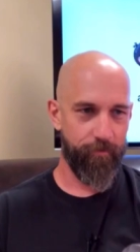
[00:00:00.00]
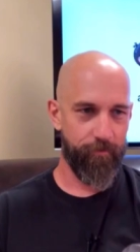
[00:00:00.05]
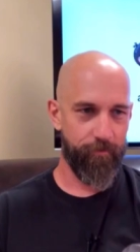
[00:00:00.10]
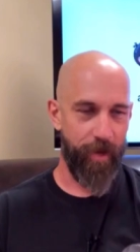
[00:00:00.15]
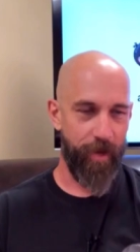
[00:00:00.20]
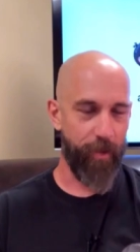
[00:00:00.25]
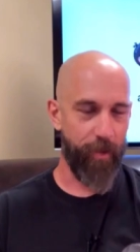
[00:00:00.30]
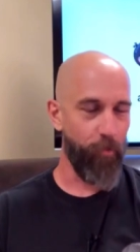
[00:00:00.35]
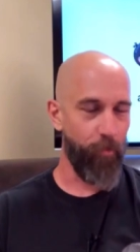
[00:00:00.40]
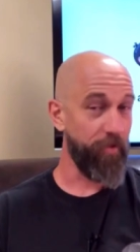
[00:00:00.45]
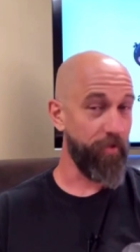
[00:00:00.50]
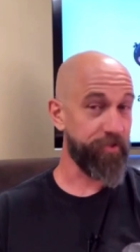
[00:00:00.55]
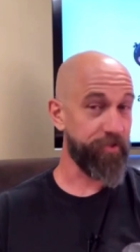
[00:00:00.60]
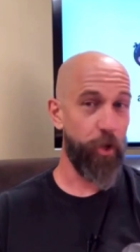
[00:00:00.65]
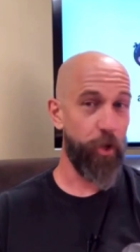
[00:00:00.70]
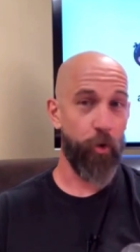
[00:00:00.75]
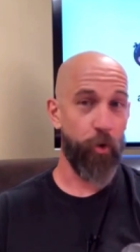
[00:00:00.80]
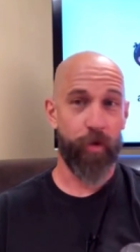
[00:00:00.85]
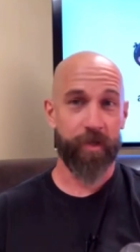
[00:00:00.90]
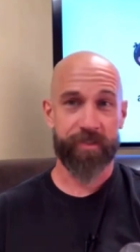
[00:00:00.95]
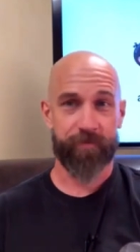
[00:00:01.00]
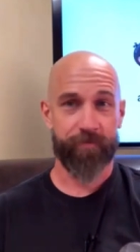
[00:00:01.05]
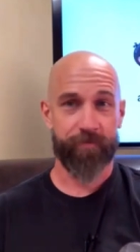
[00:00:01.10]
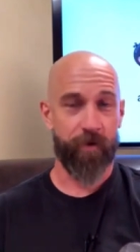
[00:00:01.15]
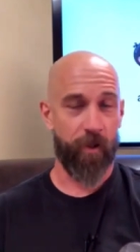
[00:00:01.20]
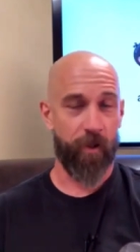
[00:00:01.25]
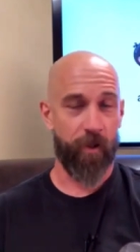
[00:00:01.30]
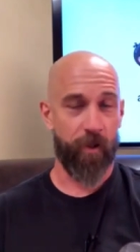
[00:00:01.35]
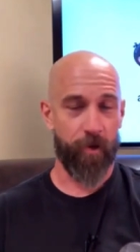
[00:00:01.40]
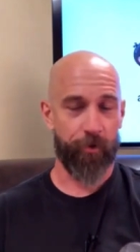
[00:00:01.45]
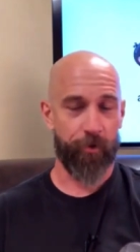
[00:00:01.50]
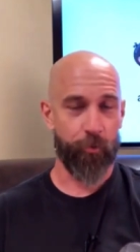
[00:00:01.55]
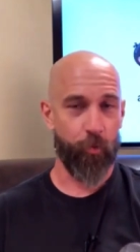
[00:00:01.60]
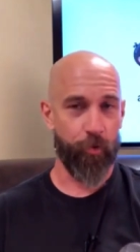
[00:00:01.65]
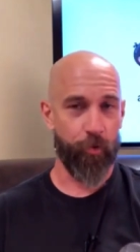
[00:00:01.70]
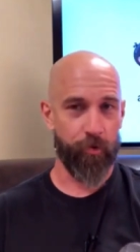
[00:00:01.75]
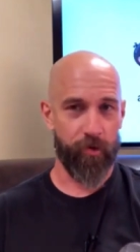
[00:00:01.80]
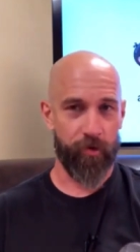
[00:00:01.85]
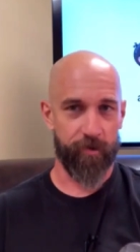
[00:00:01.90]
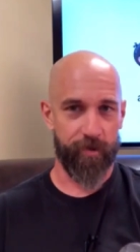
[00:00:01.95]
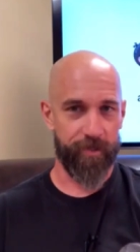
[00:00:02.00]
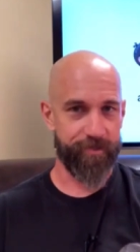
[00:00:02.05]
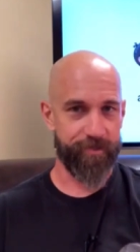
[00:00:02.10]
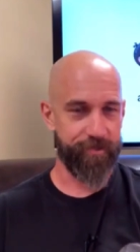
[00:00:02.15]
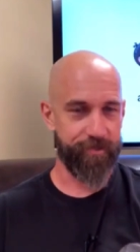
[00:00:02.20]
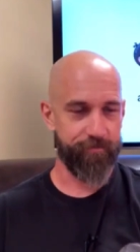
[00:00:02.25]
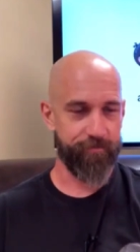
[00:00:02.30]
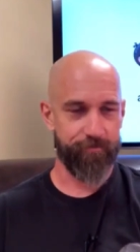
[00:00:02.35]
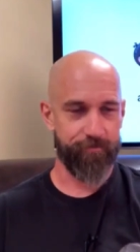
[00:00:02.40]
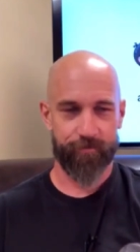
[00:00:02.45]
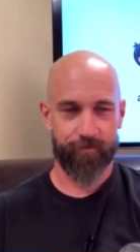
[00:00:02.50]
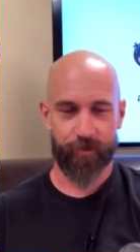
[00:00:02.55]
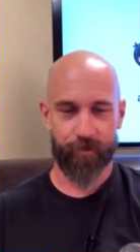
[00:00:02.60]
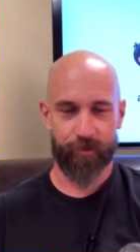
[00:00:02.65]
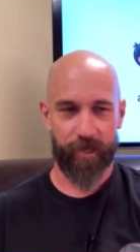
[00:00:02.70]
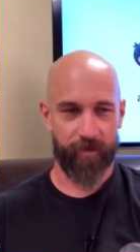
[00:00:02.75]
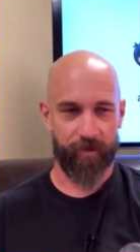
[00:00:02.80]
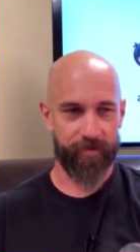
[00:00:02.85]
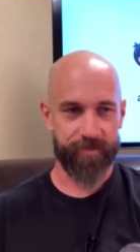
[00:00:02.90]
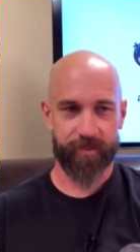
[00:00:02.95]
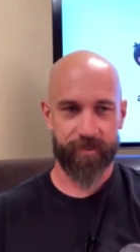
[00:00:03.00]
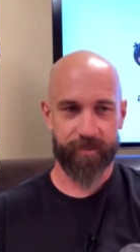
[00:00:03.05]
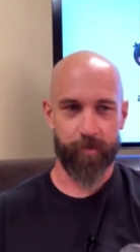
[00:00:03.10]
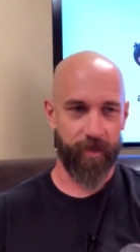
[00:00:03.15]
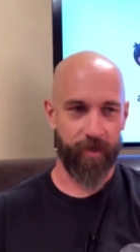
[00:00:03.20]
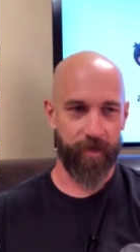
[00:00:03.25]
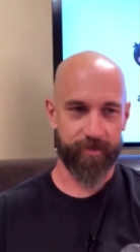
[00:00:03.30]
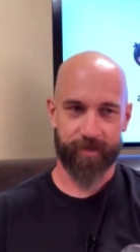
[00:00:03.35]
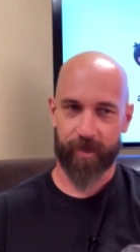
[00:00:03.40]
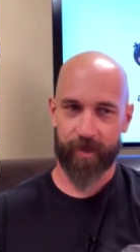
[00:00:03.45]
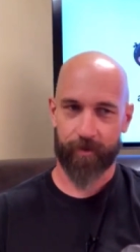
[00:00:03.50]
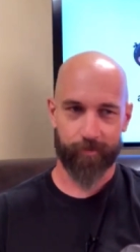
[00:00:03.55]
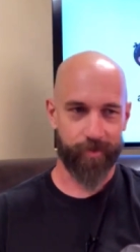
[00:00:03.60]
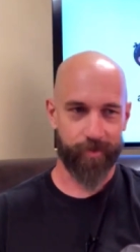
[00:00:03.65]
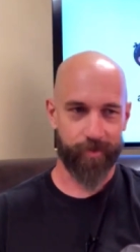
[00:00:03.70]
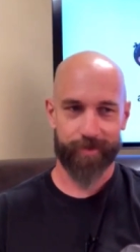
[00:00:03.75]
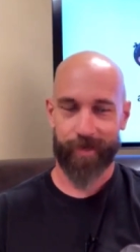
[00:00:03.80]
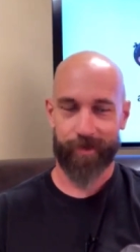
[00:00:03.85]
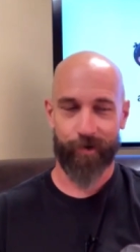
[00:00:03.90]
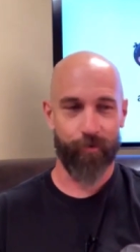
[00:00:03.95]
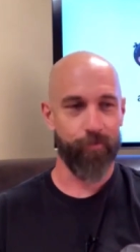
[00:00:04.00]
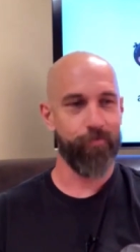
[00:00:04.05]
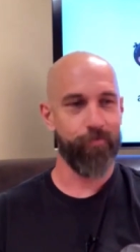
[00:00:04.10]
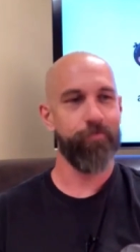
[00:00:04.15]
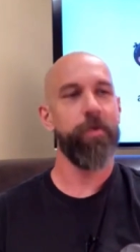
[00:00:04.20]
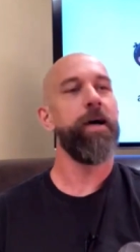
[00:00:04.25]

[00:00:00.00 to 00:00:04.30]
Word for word: by the way, there's no reason to follow me on Twitter unless you're taking the CPA exam because I don't